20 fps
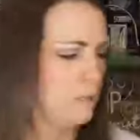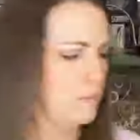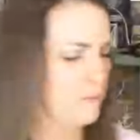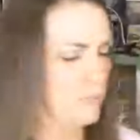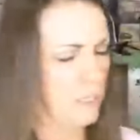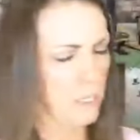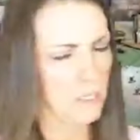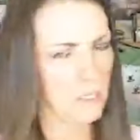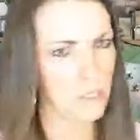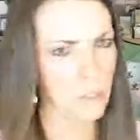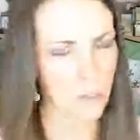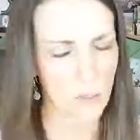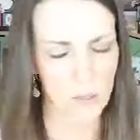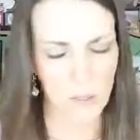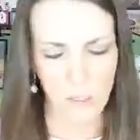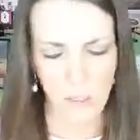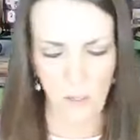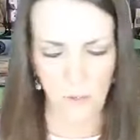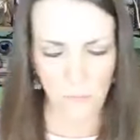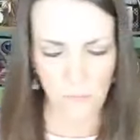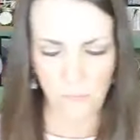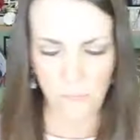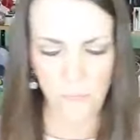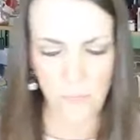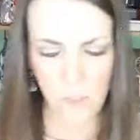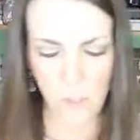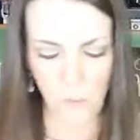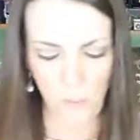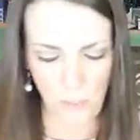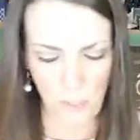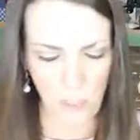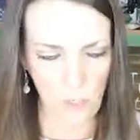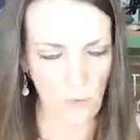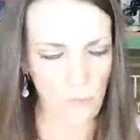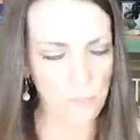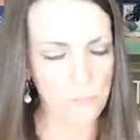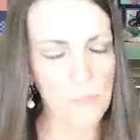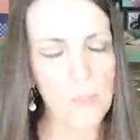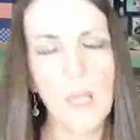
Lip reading: I think it's called stuff. Super cute.